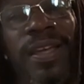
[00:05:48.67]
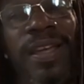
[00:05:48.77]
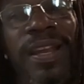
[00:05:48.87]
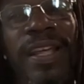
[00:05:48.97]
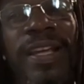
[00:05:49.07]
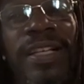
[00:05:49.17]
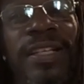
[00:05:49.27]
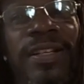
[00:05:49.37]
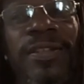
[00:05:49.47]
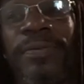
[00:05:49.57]
at
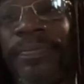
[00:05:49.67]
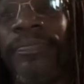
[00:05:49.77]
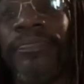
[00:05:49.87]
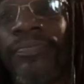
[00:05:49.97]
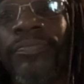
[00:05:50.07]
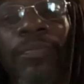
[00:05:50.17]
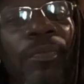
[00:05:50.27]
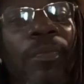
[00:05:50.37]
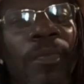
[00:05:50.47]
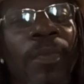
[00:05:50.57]
least the
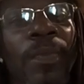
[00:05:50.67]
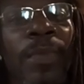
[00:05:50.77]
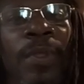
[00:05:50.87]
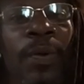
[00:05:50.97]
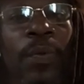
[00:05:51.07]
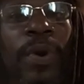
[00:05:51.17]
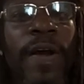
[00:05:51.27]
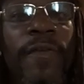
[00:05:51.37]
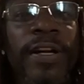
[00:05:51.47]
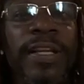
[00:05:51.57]

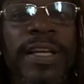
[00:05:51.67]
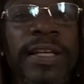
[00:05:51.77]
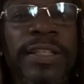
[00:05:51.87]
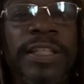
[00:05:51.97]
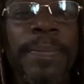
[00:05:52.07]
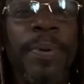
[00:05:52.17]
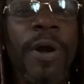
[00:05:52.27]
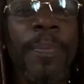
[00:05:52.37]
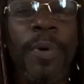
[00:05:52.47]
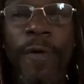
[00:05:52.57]
whenever the DNC
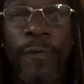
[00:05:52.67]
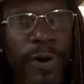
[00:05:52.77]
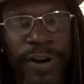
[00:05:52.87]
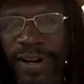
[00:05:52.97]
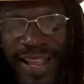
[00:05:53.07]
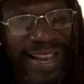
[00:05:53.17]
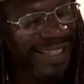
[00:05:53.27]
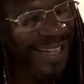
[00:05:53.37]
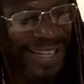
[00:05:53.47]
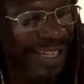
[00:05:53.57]
pop off, or the
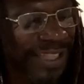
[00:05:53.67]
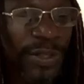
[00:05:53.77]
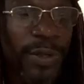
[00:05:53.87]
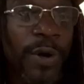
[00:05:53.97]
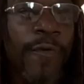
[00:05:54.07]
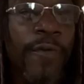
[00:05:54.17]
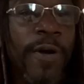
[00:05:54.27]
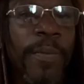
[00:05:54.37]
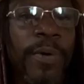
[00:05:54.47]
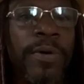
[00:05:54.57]
election isn't until
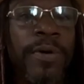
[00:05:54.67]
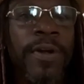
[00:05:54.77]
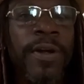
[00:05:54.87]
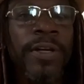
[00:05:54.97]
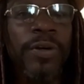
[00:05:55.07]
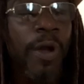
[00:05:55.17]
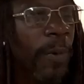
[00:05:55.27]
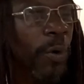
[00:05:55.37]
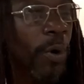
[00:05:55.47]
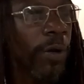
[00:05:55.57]
November. So I'm
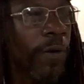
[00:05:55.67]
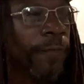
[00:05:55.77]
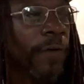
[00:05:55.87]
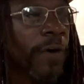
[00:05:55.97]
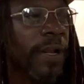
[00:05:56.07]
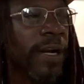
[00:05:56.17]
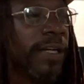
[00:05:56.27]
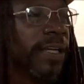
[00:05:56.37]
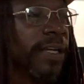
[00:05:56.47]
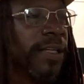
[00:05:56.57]
going to go a little further
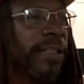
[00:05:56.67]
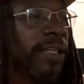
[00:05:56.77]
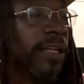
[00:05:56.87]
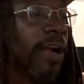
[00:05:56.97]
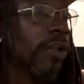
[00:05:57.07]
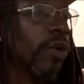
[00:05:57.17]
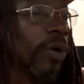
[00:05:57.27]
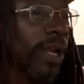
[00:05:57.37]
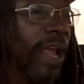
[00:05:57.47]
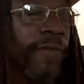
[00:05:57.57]
than the DNC,
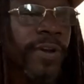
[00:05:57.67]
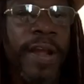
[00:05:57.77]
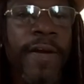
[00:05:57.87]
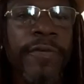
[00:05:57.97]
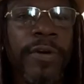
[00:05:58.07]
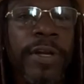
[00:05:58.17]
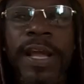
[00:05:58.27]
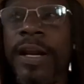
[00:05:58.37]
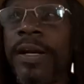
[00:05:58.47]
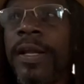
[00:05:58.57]
although they have to have their
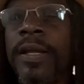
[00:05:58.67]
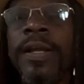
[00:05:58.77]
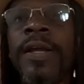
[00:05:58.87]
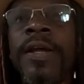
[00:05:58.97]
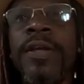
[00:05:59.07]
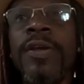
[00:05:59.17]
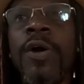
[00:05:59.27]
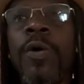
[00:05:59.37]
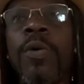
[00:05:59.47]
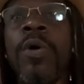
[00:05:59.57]
candidate. You
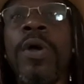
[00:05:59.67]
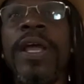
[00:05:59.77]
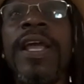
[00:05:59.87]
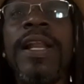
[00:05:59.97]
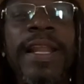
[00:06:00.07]
know, at